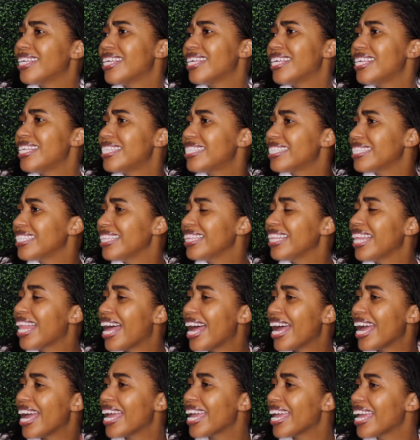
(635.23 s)
It's
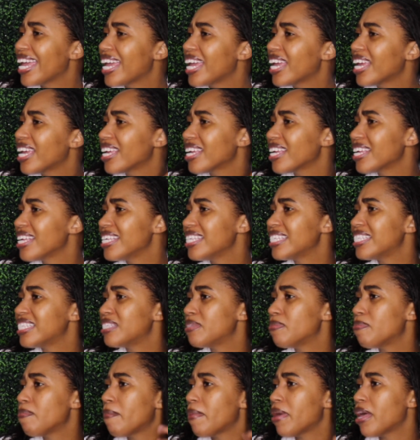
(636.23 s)
light, it
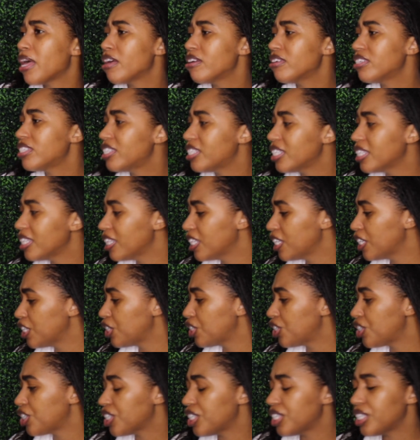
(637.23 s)
smells
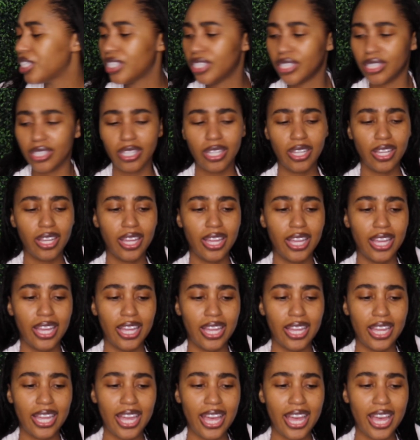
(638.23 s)
delicious.
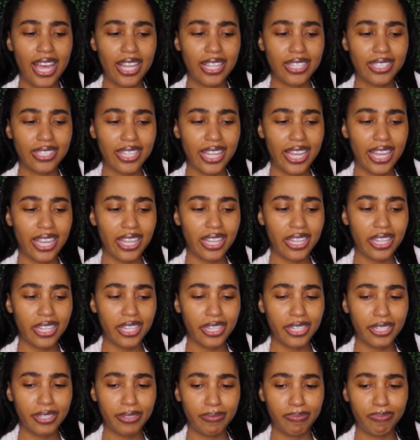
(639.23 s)
It has like
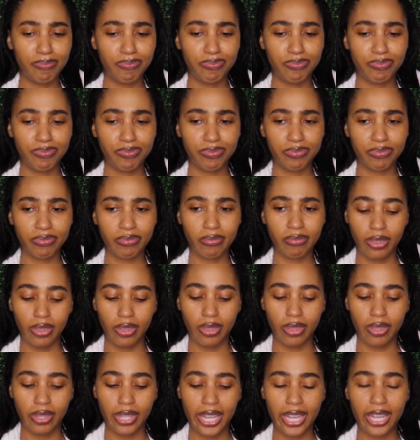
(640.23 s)
a
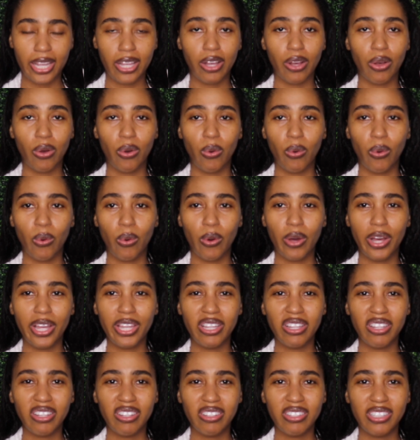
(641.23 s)

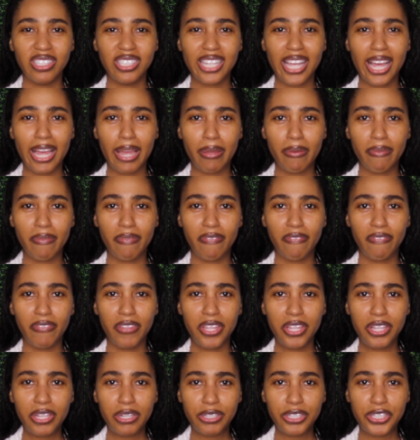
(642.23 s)
oil type
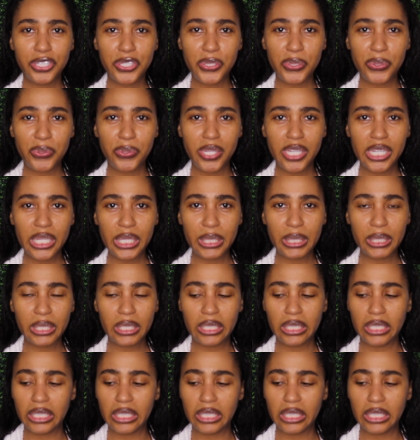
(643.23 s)
feel to it.